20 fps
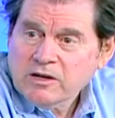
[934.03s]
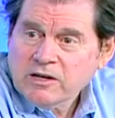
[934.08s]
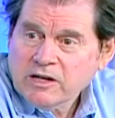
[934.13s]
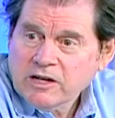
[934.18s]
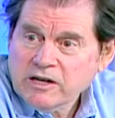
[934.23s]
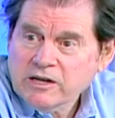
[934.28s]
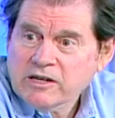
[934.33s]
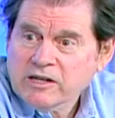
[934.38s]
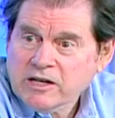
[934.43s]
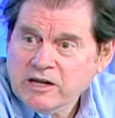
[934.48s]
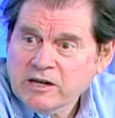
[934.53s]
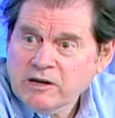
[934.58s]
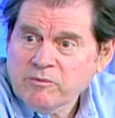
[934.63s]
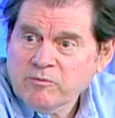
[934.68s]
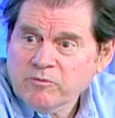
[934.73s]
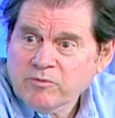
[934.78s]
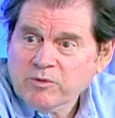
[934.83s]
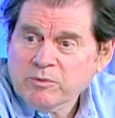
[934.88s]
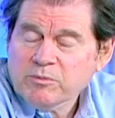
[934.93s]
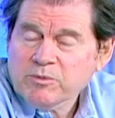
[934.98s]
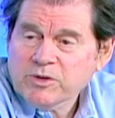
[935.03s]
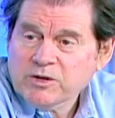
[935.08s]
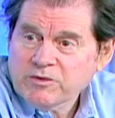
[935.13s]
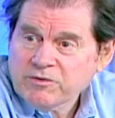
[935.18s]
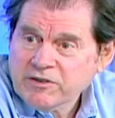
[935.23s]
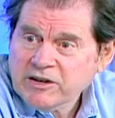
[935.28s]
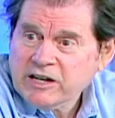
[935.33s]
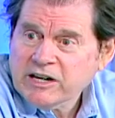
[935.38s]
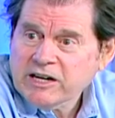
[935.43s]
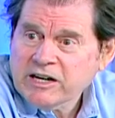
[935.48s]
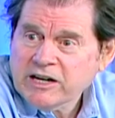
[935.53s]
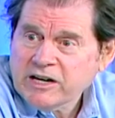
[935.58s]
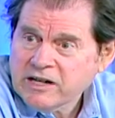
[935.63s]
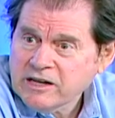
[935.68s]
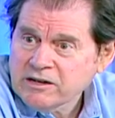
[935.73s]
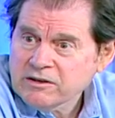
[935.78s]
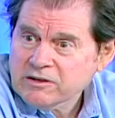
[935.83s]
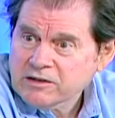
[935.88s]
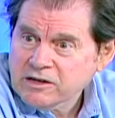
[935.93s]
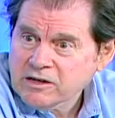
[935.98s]
It came from the divine
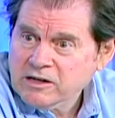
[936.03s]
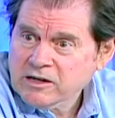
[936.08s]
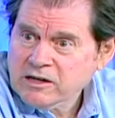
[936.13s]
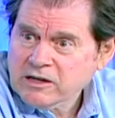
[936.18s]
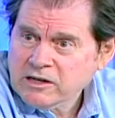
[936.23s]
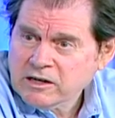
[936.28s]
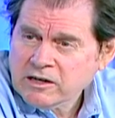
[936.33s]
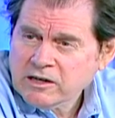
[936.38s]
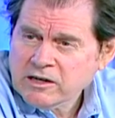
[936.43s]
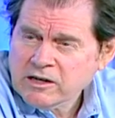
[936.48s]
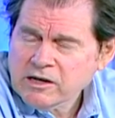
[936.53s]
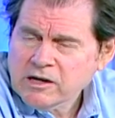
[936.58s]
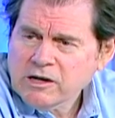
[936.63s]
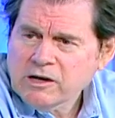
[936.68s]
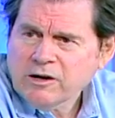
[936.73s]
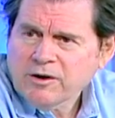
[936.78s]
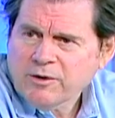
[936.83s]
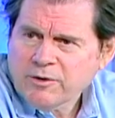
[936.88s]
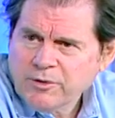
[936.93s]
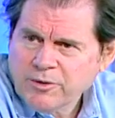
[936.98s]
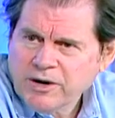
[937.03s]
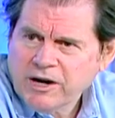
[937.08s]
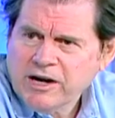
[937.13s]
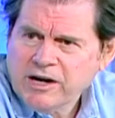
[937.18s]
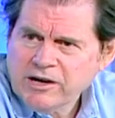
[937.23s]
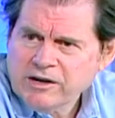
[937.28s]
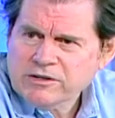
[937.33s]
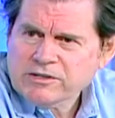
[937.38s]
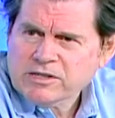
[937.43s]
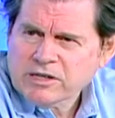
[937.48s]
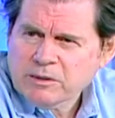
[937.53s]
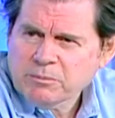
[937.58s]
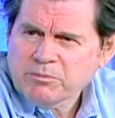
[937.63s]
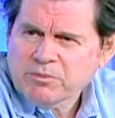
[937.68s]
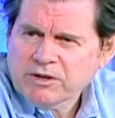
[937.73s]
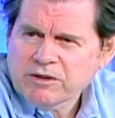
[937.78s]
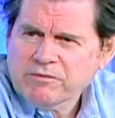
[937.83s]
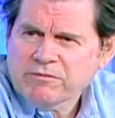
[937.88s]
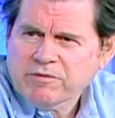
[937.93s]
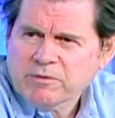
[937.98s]
hand of God creating
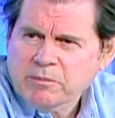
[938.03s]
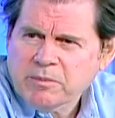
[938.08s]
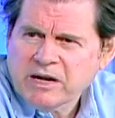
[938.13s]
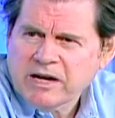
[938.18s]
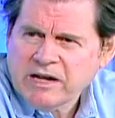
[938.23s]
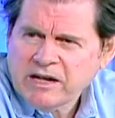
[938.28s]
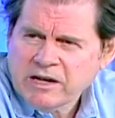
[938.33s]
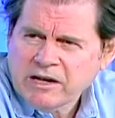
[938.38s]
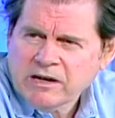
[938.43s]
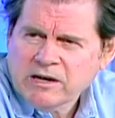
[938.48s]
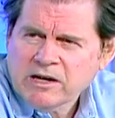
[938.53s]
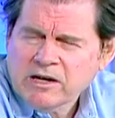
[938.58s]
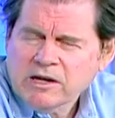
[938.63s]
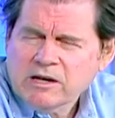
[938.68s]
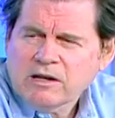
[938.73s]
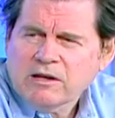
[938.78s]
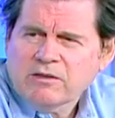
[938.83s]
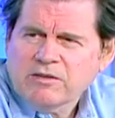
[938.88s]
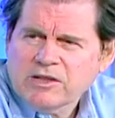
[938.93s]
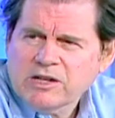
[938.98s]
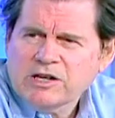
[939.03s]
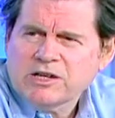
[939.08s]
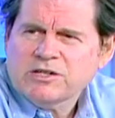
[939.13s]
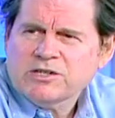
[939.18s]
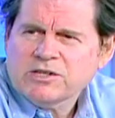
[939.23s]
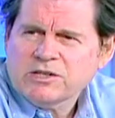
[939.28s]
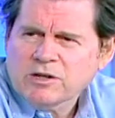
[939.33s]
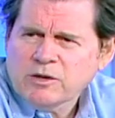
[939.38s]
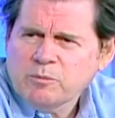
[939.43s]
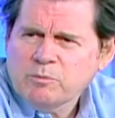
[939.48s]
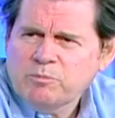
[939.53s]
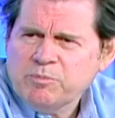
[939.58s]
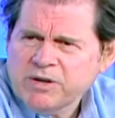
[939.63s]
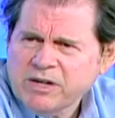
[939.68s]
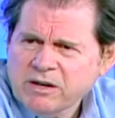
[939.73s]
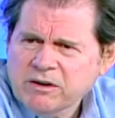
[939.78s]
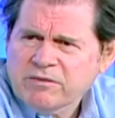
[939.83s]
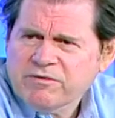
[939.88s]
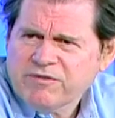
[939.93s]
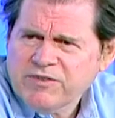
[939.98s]
something for man that is so
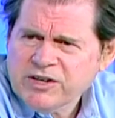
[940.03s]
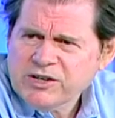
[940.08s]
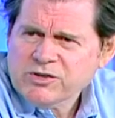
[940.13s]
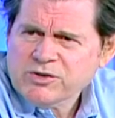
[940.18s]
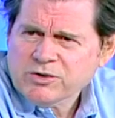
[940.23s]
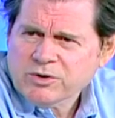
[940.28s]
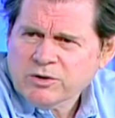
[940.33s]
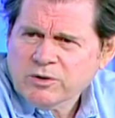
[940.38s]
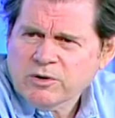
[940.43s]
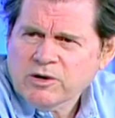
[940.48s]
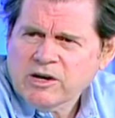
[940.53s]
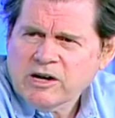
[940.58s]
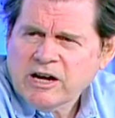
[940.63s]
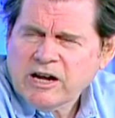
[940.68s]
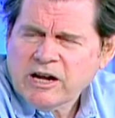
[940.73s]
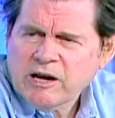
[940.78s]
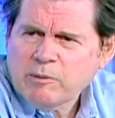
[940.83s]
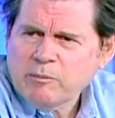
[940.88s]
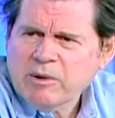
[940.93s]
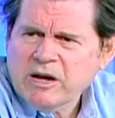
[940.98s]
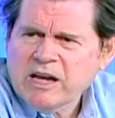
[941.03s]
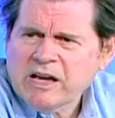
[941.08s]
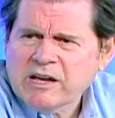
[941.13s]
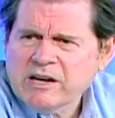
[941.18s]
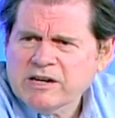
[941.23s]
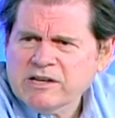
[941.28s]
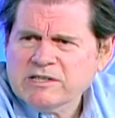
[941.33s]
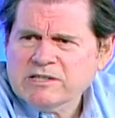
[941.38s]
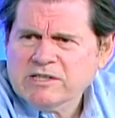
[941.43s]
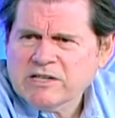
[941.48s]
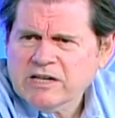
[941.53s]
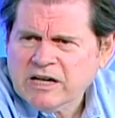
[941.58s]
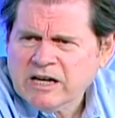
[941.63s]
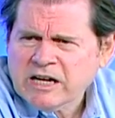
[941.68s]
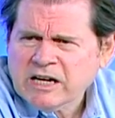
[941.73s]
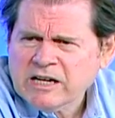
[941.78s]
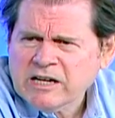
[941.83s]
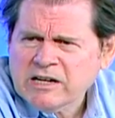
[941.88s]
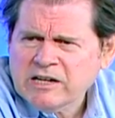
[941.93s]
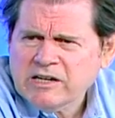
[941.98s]
beneficial, and man has
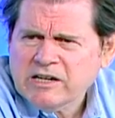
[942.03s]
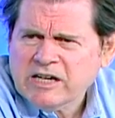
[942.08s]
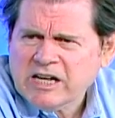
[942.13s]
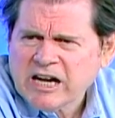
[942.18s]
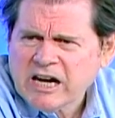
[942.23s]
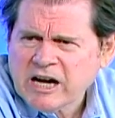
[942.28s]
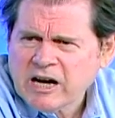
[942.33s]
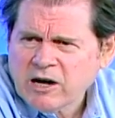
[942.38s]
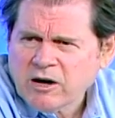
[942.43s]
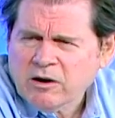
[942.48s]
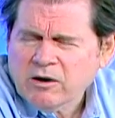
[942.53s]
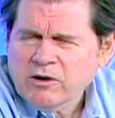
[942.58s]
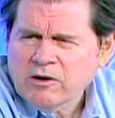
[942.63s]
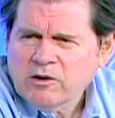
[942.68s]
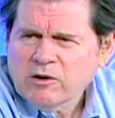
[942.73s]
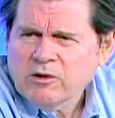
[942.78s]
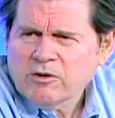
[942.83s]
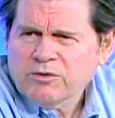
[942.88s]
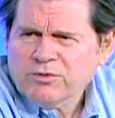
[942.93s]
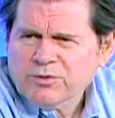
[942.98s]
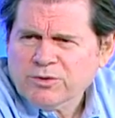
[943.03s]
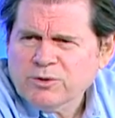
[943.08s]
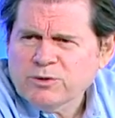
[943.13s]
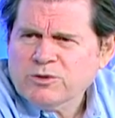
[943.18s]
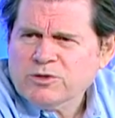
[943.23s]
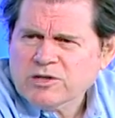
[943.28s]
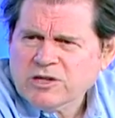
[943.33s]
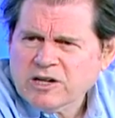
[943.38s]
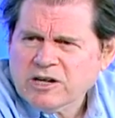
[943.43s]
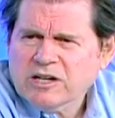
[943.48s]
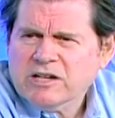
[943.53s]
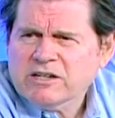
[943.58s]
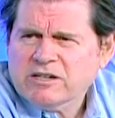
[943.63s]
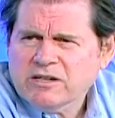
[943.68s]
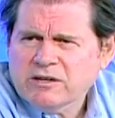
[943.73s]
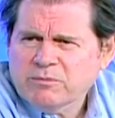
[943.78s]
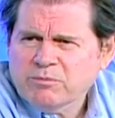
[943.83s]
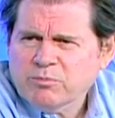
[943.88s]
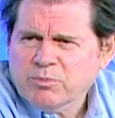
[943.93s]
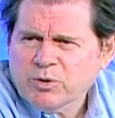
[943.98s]
guided cattle through
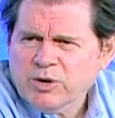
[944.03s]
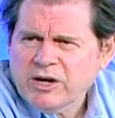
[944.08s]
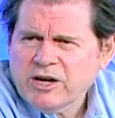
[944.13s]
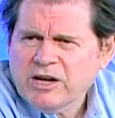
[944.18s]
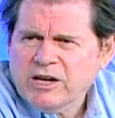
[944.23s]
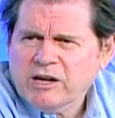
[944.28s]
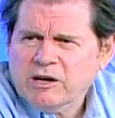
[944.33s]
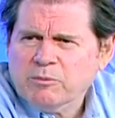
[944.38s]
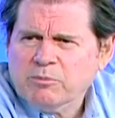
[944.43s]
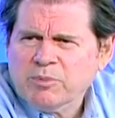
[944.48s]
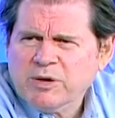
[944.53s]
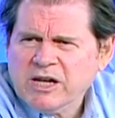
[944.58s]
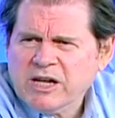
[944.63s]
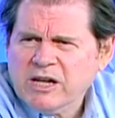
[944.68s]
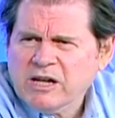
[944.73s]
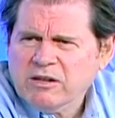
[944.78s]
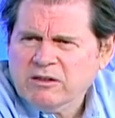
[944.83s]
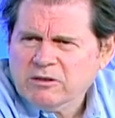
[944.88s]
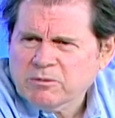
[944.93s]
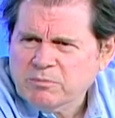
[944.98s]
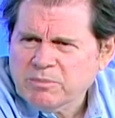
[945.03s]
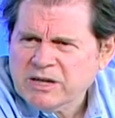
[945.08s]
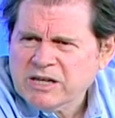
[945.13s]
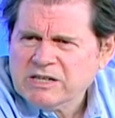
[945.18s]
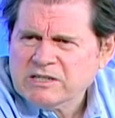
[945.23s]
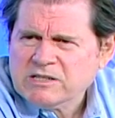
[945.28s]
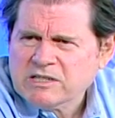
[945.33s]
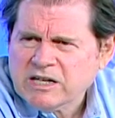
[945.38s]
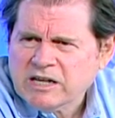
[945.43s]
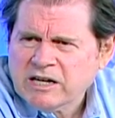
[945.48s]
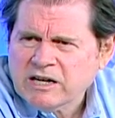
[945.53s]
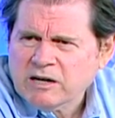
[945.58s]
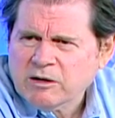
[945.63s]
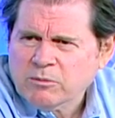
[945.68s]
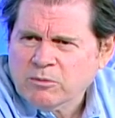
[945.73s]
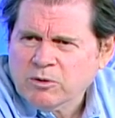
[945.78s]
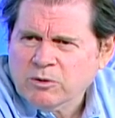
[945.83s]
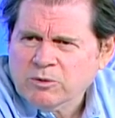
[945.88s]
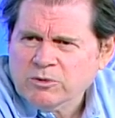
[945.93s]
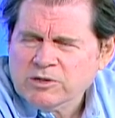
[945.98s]
selective breeding and picking the best
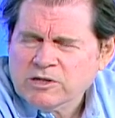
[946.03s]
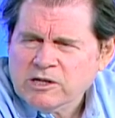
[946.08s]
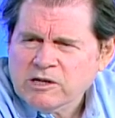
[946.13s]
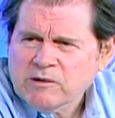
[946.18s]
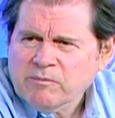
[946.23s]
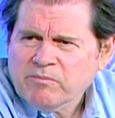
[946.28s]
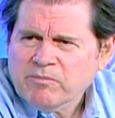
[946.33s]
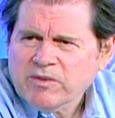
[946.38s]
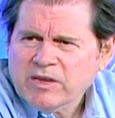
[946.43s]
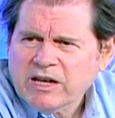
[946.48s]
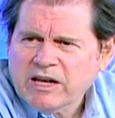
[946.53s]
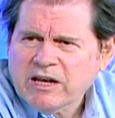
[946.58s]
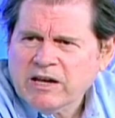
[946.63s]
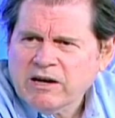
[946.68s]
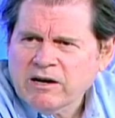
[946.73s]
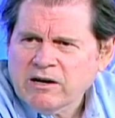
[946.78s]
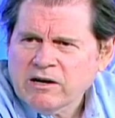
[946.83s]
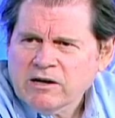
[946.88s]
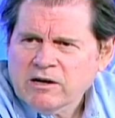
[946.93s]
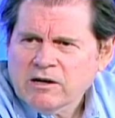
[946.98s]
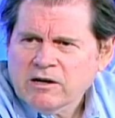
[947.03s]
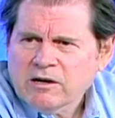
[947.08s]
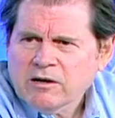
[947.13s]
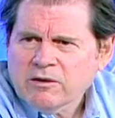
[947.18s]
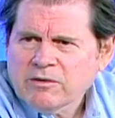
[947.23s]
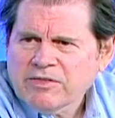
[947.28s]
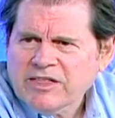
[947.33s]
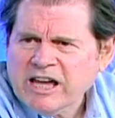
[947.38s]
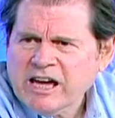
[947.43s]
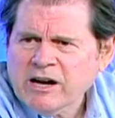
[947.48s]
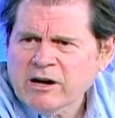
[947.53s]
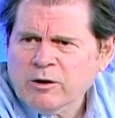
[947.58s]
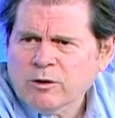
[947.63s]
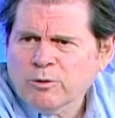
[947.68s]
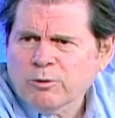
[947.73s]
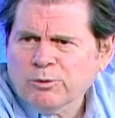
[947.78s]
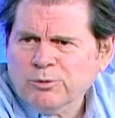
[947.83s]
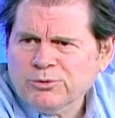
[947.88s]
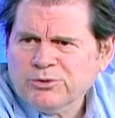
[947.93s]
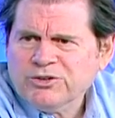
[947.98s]
animals, and that
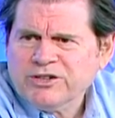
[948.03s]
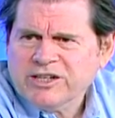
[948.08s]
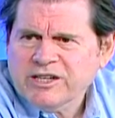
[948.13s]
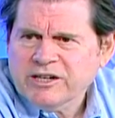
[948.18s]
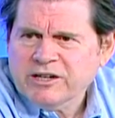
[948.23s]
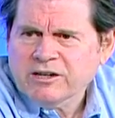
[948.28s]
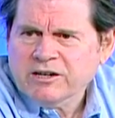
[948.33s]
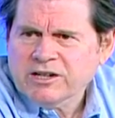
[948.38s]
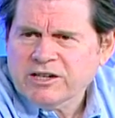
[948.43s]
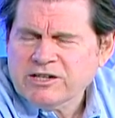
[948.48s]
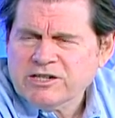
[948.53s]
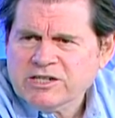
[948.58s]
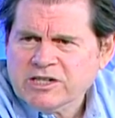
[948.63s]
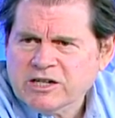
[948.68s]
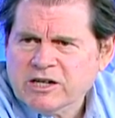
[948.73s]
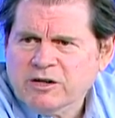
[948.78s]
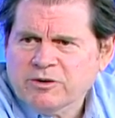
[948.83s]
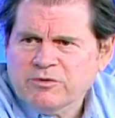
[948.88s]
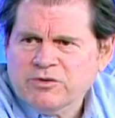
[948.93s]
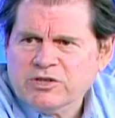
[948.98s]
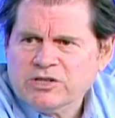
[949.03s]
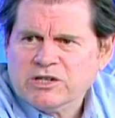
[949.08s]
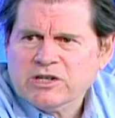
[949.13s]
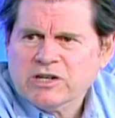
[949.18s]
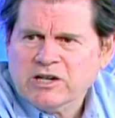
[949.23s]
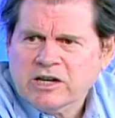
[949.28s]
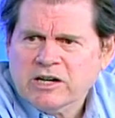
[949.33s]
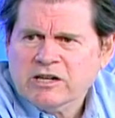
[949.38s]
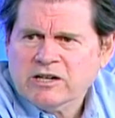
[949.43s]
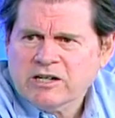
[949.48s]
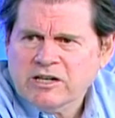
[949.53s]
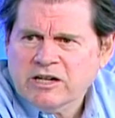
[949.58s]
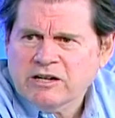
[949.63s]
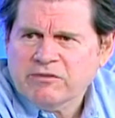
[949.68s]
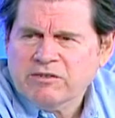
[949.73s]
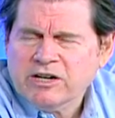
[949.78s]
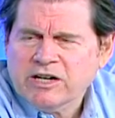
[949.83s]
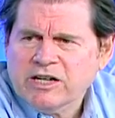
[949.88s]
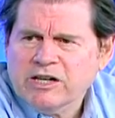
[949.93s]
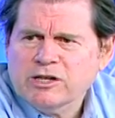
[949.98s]
whole skill itself is a
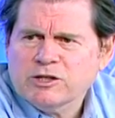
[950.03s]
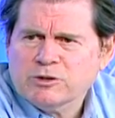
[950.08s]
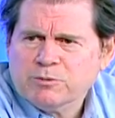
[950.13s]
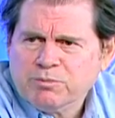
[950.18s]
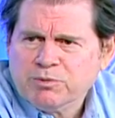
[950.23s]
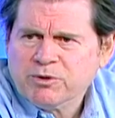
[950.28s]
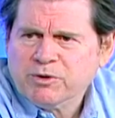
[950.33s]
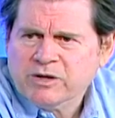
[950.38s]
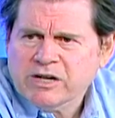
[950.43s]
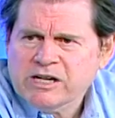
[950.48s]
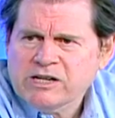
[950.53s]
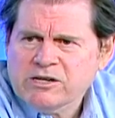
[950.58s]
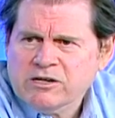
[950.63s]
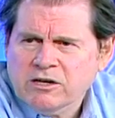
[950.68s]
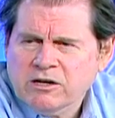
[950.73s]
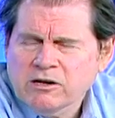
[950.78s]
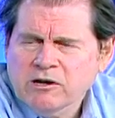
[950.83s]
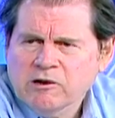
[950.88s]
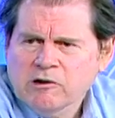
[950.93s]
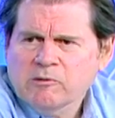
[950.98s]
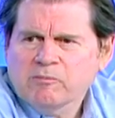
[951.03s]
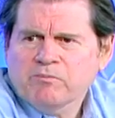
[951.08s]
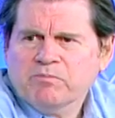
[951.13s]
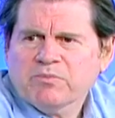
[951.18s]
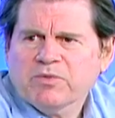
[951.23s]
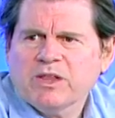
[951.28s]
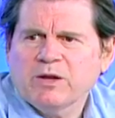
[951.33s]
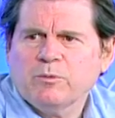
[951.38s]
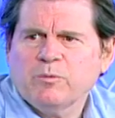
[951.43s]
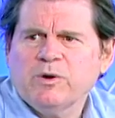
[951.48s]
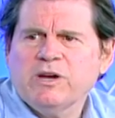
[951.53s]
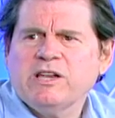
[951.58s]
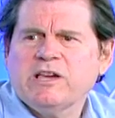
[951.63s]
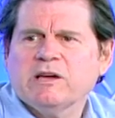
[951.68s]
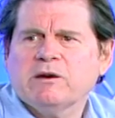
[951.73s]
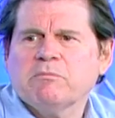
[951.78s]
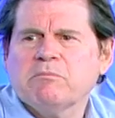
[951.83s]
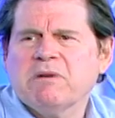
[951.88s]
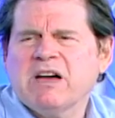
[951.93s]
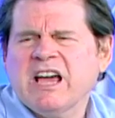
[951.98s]
God-given inspiration that we
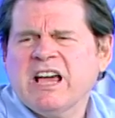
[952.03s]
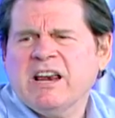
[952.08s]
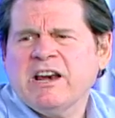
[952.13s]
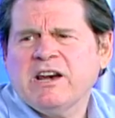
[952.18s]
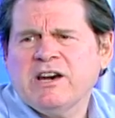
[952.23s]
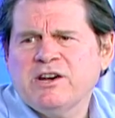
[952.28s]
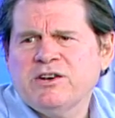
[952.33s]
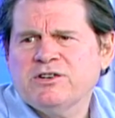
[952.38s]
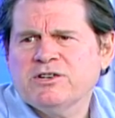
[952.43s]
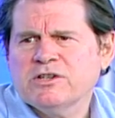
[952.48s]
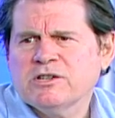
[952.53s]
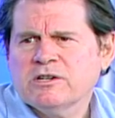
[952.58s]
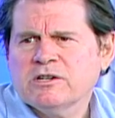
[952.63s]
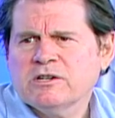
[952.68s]
can manage